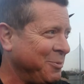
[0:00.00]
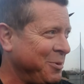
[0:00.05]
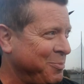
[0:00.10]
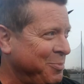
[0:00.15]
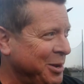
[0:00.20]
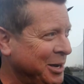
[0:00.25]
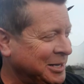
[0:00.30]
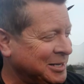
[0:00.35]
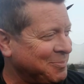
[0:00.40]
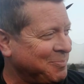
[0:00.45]
we
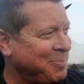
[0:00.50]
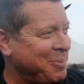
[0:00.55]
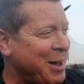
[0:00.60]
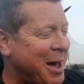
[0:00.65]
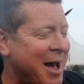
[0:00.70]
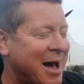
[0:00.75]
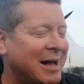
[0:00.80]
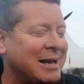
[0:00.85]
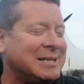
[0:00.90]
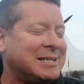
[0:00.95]
picked a
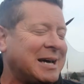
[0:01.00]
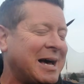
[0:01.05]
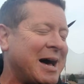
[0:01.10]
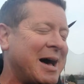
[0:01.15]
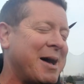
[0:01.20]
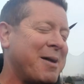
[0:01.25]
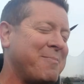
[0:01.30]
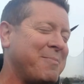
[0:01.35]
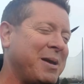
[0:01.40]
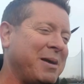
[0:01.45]
bad
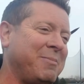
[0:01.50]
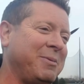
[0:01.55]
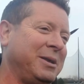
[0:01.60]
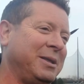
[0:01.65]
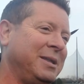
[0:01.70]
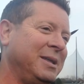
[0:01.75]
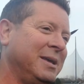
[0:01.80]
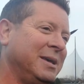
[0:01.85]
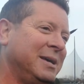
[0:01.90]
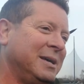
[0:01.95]
time
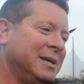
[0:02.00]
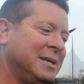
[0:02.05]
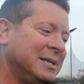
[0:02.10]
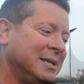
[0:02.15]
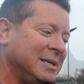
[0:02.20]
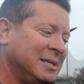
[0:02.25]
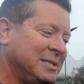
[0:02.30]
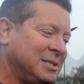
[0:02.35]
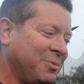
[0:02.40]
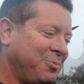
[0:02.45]
maybe
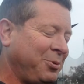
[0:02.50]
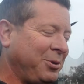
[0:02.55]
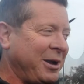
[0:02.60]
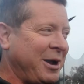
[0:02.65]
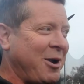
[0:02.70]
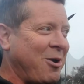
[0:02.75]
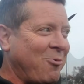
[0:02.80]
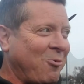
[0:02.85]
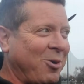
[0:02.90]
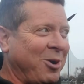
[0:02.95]
to play
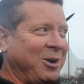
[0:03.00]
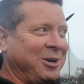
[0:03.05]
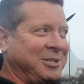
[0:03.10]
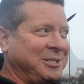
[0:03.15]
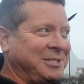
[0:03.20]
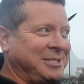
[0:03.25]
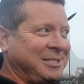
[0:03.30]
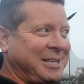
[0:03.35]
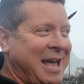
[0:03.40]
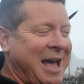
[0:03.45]
our
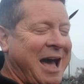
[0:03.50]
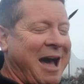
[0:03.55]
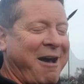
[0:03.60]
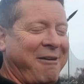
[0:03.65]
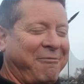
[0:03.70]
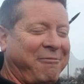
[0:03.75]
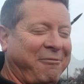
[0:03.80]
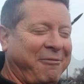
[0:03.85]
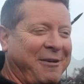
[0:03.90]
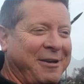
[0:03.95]
worst
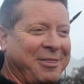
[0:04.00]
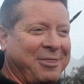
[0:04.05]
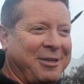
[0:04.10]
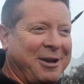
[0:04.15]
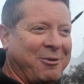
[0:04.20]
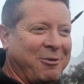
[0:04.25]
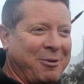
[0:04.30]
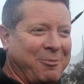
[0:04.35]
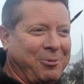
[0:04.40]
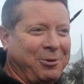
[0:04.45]
half. I
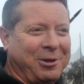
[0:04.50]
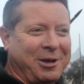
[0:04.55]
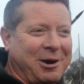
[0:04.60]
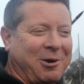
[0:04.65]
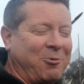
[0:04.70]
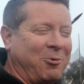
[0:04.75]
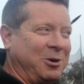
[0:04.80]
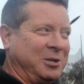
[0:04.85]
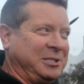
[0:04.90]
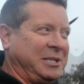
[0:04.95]
thought we played
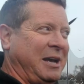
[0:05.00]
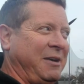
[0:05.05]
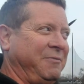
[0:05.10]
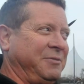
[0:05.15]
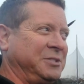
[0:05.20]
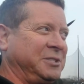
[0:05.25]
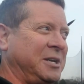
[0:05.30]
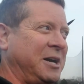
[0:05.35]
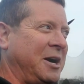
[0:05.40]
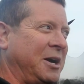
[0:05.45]
our worst half
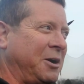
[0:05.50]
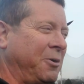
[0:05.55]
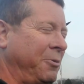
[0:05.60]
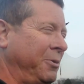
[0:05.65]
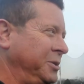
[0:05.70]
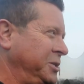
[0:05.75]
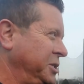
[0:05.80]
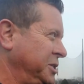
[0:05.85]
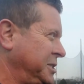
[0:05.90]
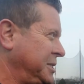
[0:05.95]
of soccer.
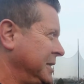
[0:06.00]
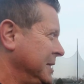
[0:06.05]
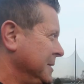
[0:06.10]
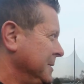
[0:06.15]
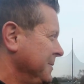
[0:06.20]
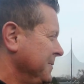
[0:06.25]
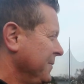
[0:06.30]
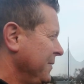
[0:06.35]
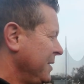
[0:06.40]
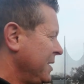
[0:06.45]
We just
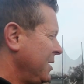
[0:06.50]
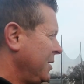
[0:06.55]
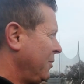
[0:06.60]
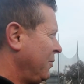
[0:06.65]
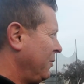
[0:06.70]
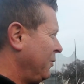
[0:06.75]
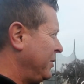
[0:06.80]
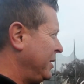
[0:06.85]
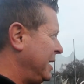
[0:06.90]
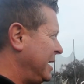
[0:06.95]

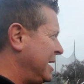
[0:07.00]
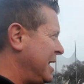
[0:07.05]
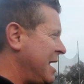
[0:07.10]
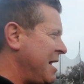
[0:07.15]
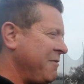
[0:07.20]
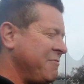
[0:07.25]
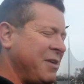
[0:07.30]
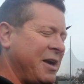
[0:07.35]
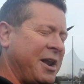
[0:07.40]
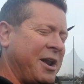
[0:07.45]
we didn't
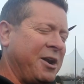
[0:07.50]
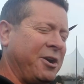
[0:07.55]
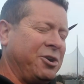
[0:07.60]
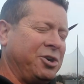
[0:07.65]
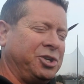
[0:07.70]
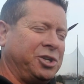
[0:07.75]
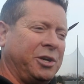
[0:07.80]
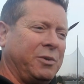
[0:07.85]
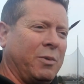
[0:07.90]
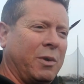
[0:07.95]
have that
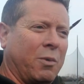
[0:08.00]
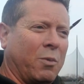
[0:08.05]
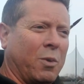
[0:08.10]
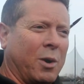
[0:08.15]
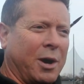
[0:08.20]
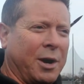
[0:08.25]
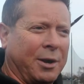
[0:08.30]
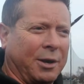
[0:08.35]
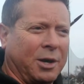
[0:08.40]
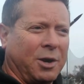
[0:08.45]
energy. We
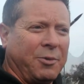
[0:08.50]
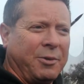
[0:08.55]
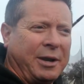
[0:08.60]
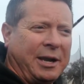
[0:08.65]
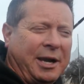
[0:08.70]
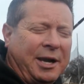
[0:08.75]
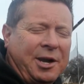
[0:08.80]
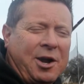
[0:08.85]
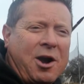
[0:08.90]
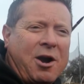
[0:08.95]
weren't going
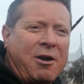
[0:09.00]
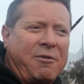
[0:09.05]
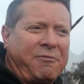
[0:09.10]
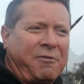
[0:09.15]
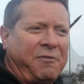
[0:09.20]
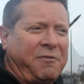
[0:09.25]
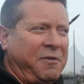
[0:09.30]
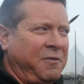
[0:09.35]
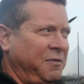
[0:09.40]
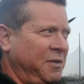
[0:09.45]
in hard
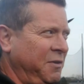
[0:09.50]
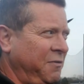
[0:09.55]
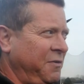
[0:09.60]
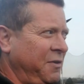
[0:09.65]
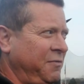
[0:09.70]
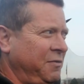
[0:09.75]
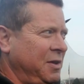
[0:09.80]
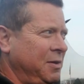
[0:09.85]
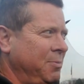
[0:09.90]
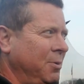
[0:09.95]
for
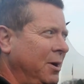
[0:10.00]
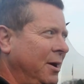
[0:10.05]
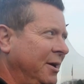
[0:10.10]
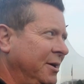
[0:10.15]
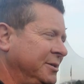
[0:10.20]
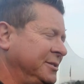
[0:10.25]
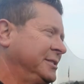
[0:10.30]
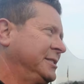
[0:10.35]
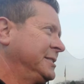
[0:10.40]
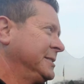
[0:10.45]
50-50
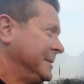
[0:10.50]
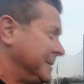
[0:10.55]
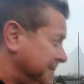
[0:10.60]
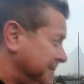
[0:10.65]
balls.